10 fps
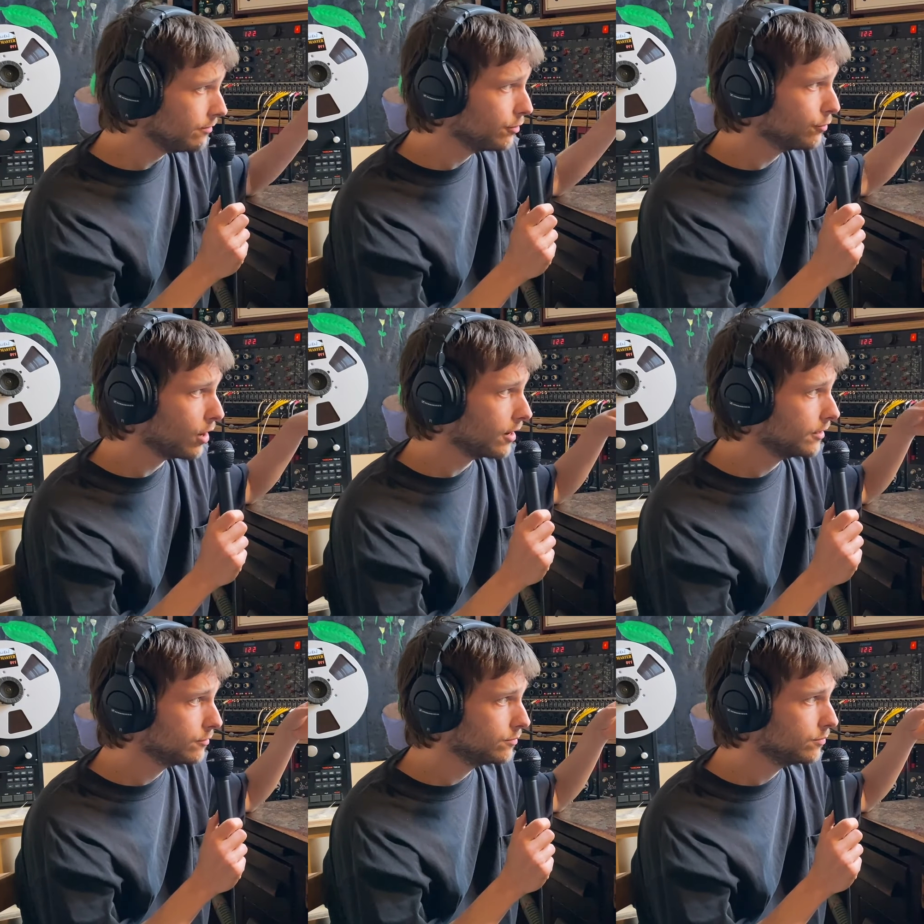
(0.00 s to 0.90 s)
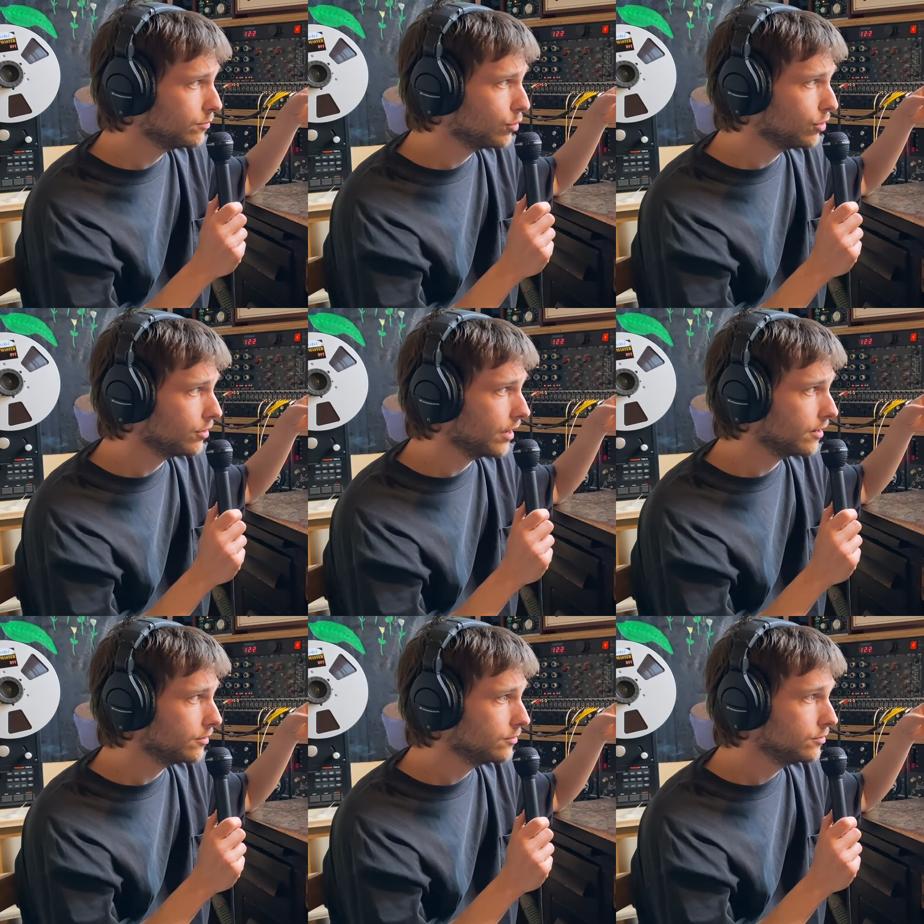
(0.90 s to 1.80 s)
For rocking more,
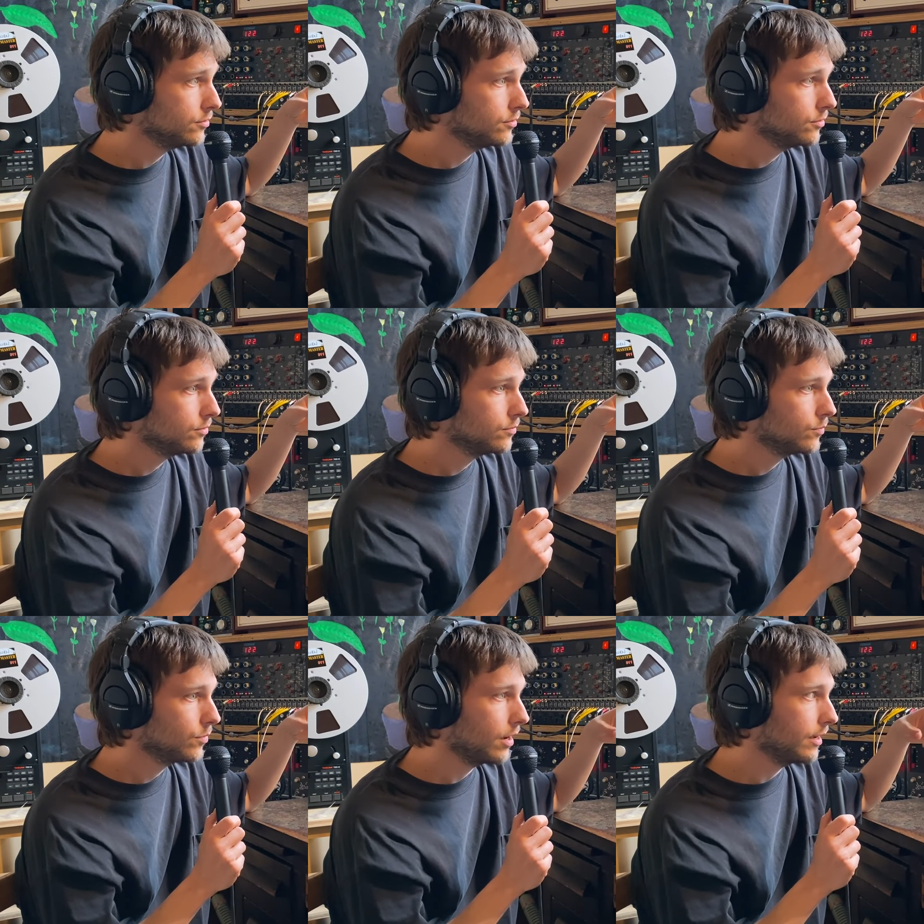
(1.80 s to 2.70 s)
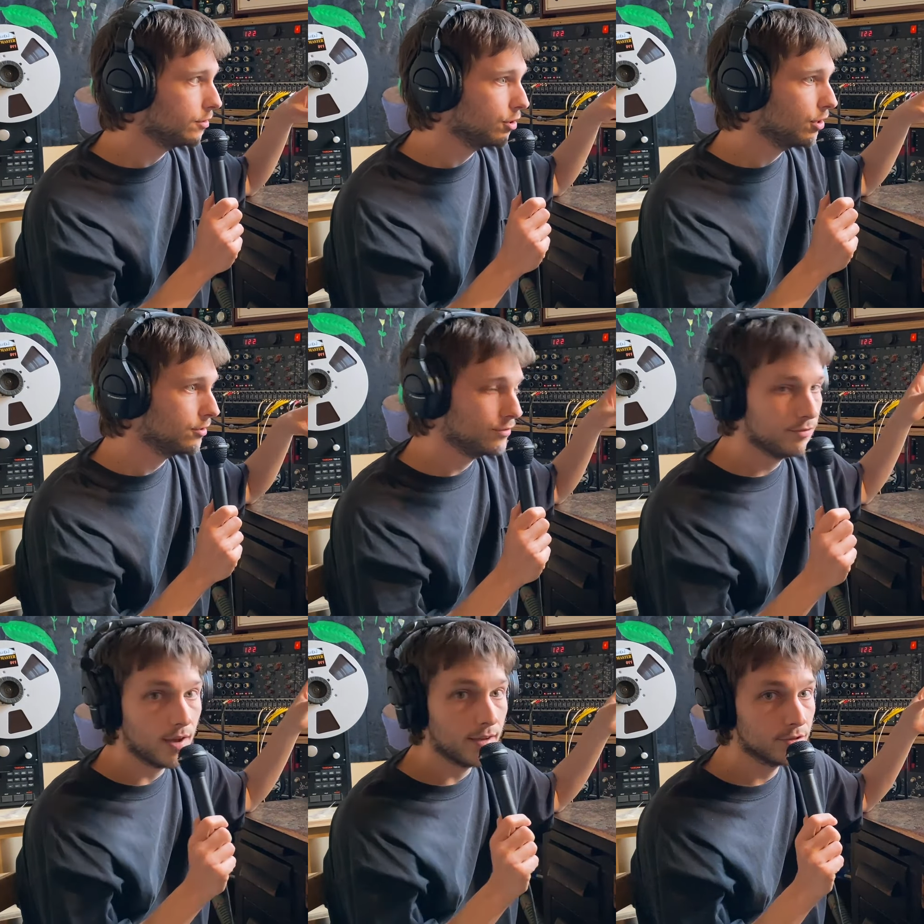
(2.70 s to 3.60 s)
like, I guess, aggressive,
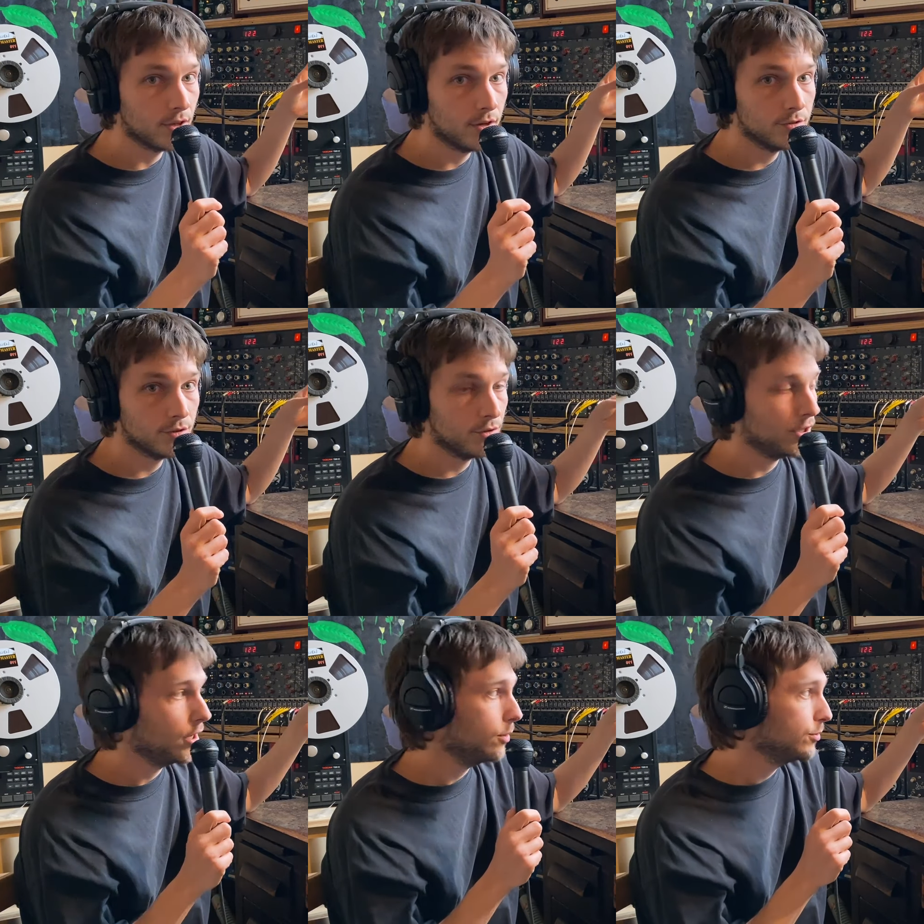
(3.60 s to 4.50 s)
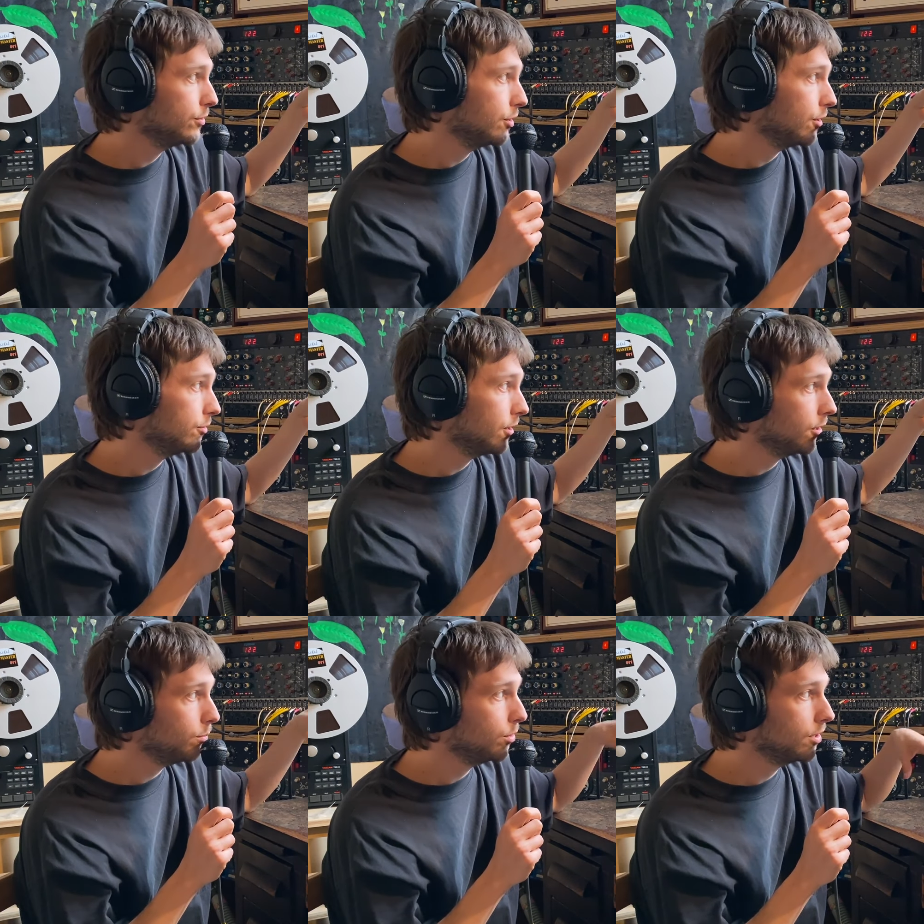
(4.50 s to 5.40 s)
fast songs, it really helps in our
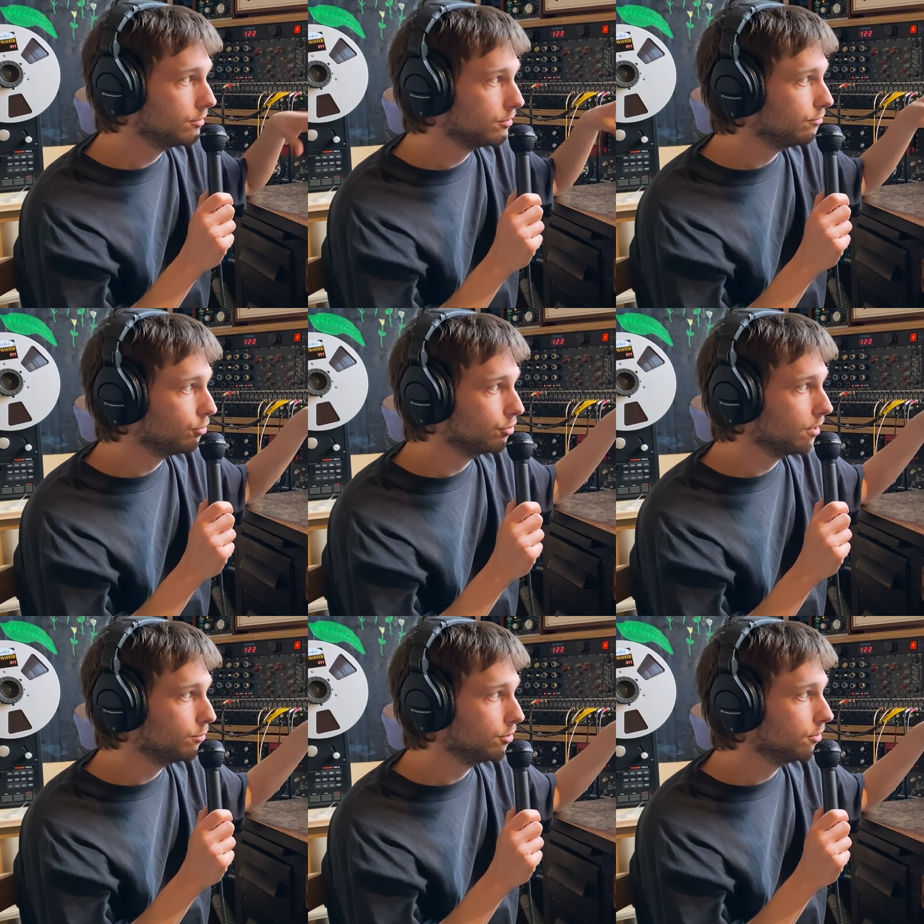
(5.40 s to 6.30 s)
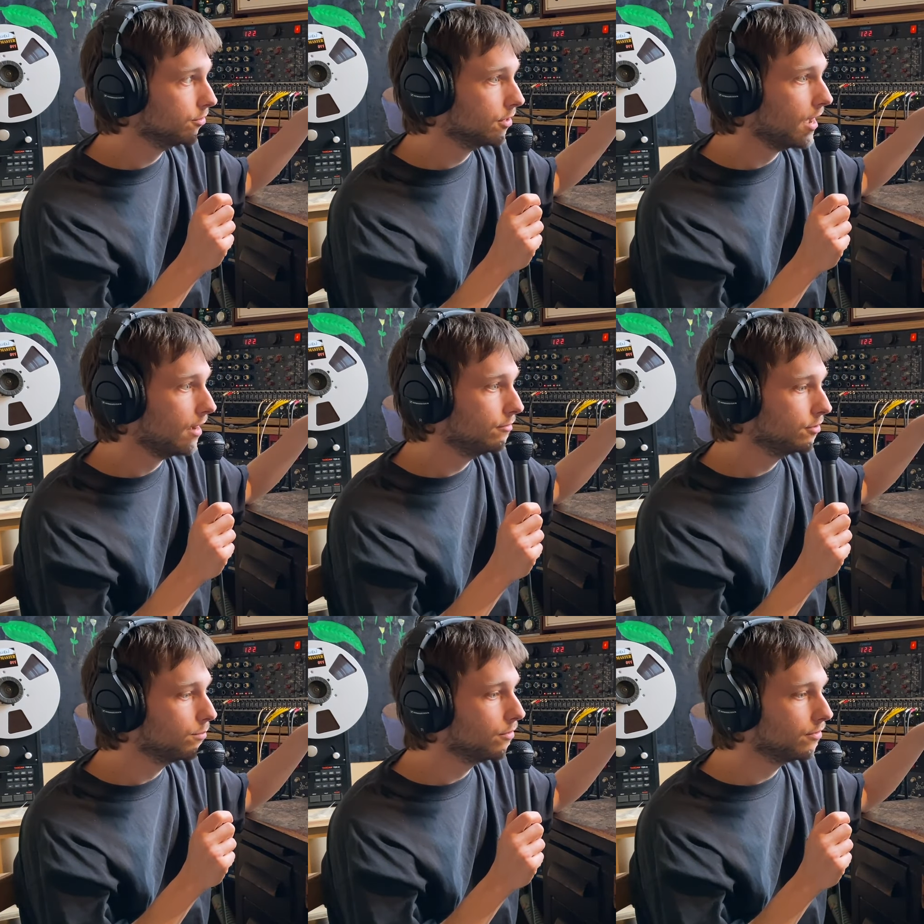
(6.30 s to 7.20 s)
setup because the floor tom just doesn't have
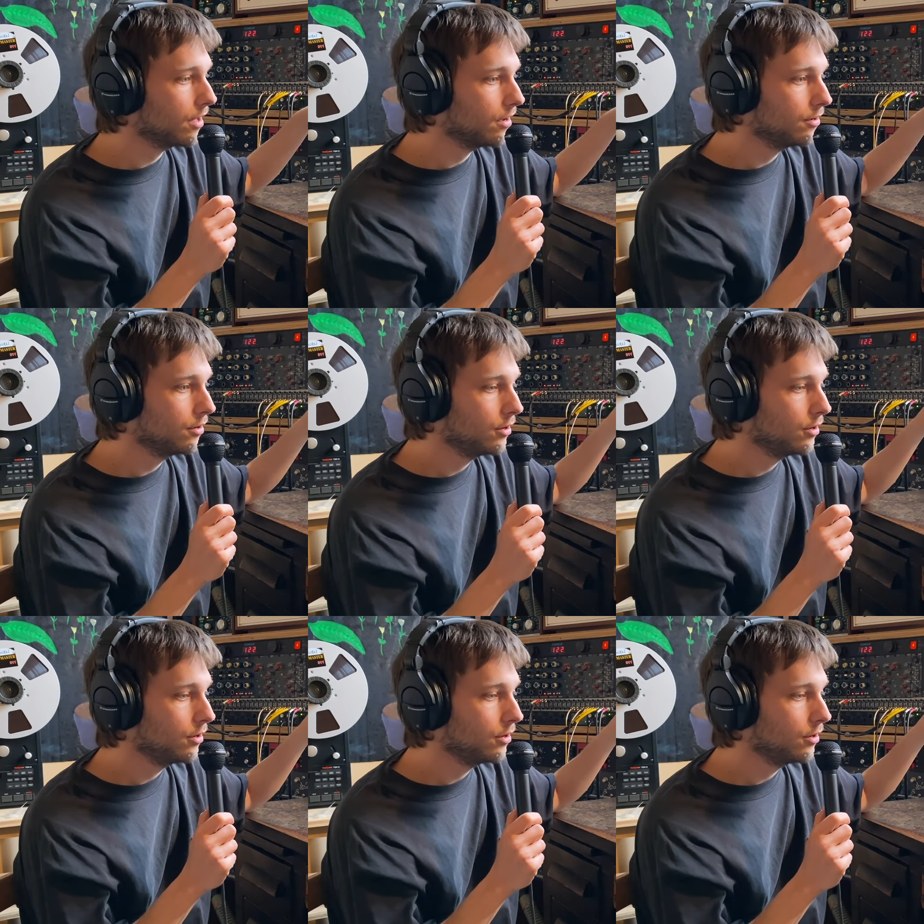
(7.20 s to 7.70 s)
some of that